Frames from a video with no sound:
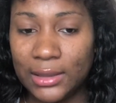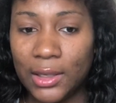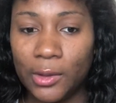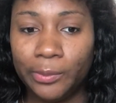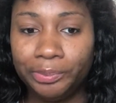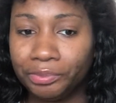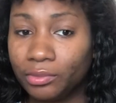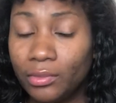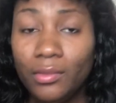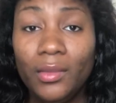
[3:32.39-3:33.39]
So
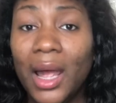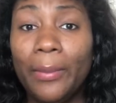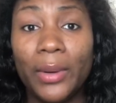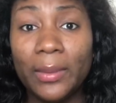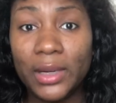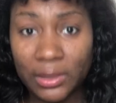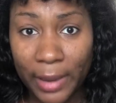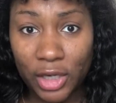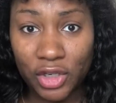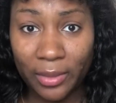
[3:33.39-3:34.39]
I pretty much
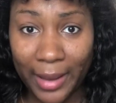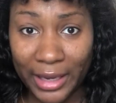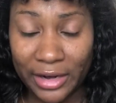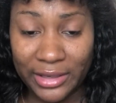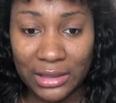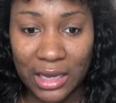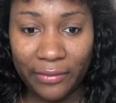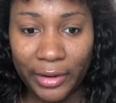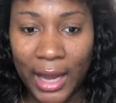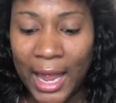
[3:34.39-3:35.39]
make sure my hair is
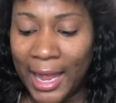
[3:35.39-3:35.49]
covered,